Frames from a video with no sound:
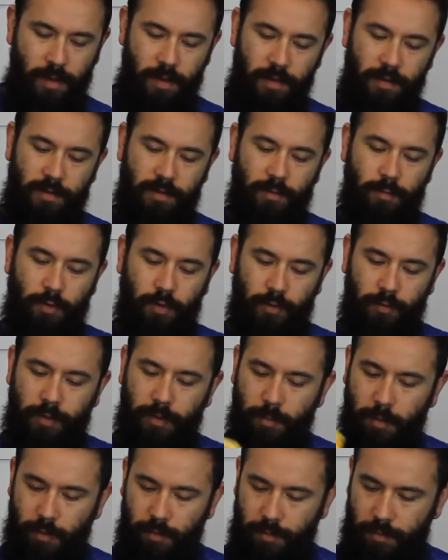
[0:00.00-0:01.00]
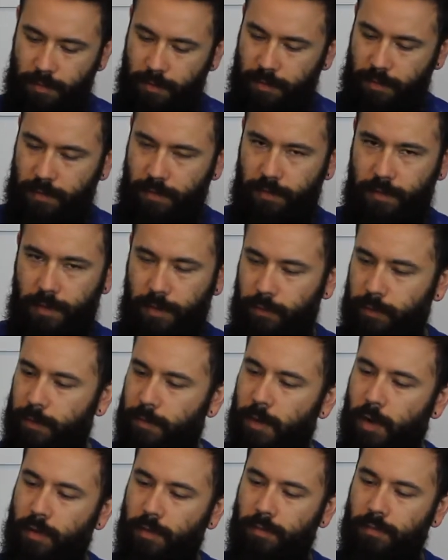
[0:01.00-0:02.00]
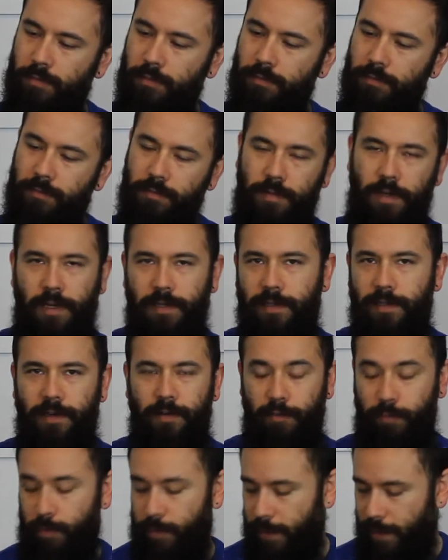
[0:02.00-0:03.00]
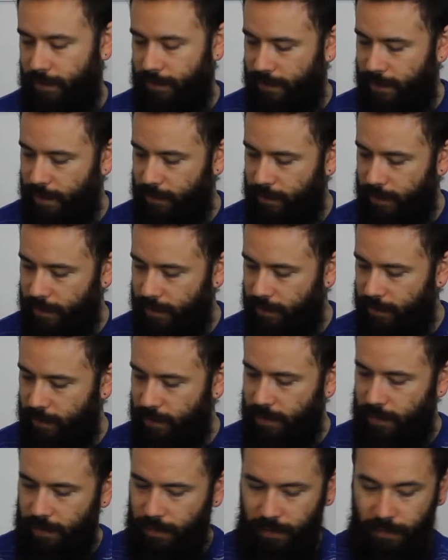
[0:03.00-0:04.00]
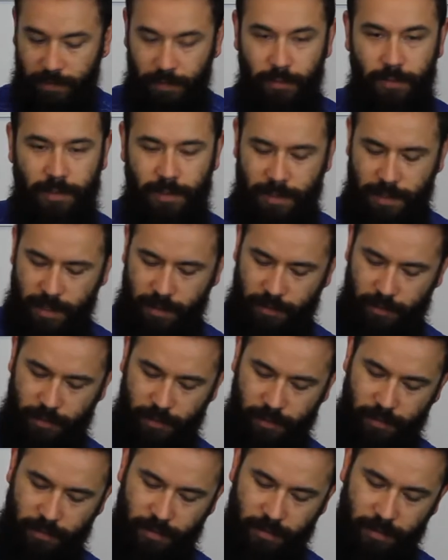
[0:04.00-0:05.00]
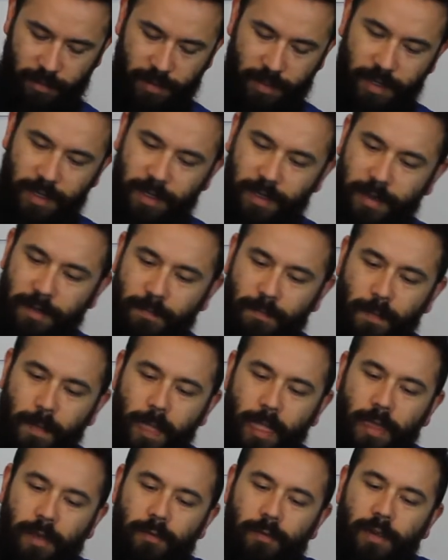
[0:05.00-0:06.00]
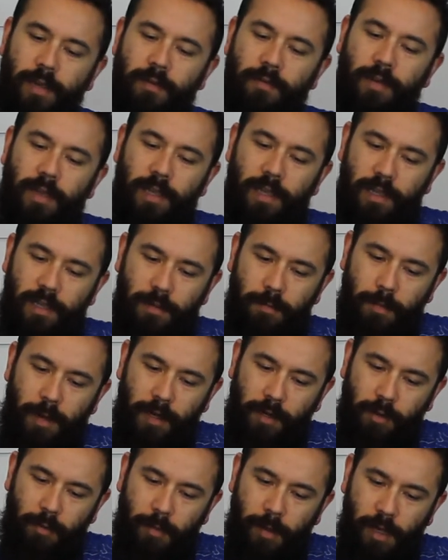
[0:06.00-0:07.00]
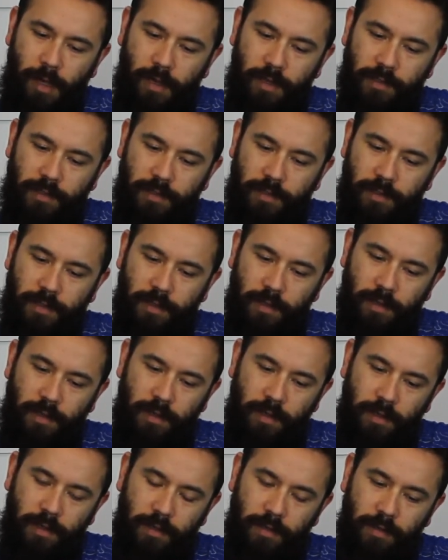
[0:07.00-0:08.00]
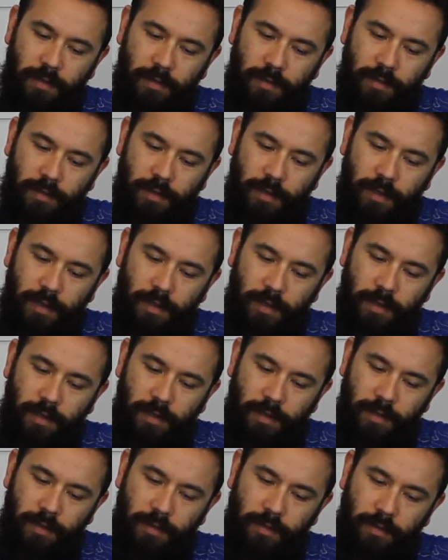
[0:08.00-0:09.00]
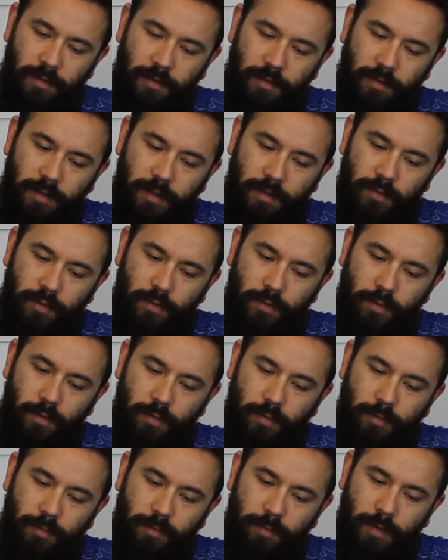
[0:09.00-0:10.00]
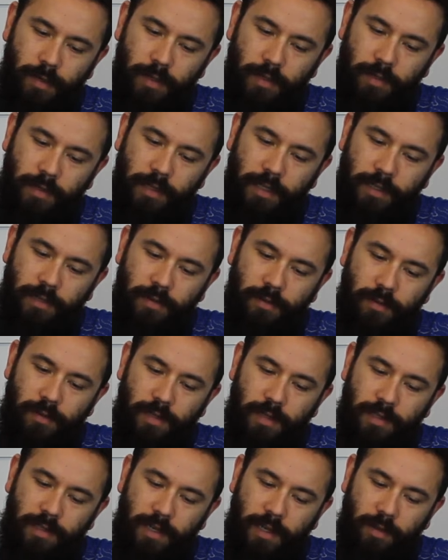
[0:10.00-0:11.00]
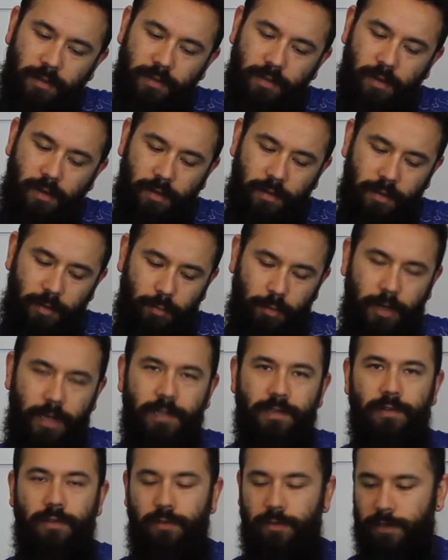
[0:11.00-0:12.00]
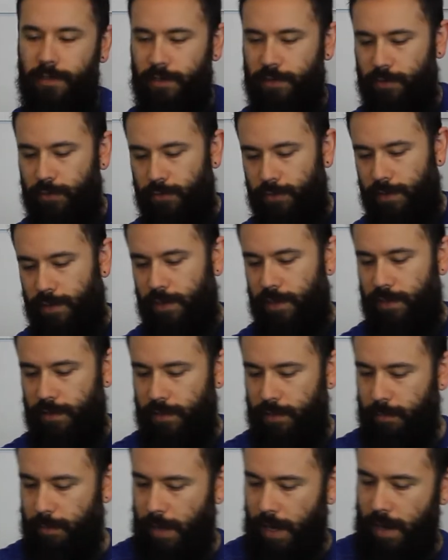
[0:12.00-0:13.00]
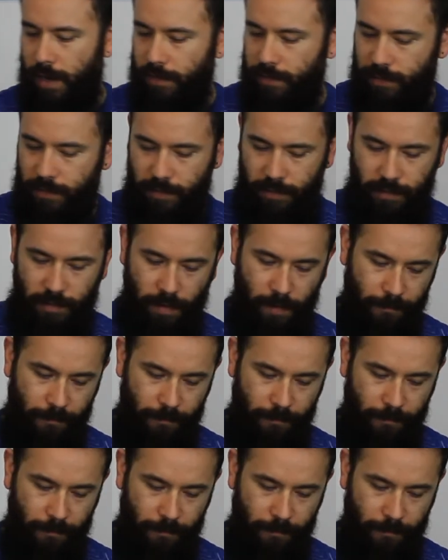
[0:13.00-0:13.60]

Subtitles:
Some Haribo. I can never pronounce that right. All I know is they taste good. We have a Makerbox. The gives you a link to the discounts on the brands that are included in the box.